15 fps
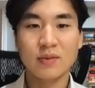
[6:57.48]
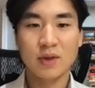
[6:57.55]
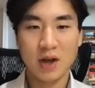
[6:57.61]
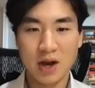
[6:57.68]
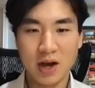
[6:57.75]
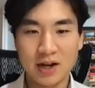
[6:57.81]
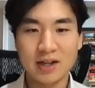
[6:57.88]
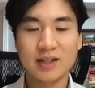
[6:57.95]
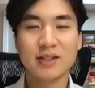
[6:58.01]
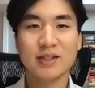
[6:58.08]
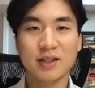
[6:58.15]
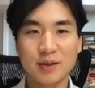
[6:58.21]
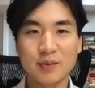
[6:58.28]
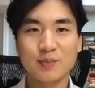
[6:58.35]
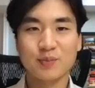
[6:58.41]
Got it.
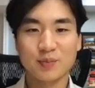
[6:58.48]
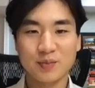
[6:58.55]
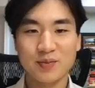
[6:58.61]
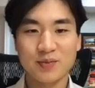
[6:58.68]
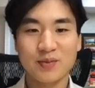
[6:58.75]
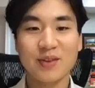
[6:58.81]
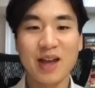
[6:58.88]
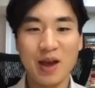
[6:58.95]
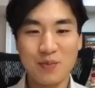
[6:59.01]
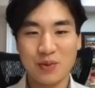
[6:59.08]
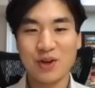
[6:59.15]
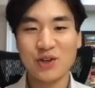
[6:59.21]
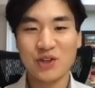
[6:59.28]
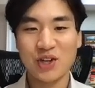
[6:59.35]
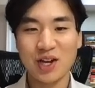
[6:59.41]
I
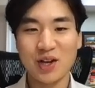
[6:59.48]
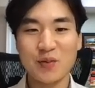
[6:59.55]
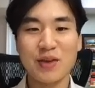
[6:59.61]
appreciate it,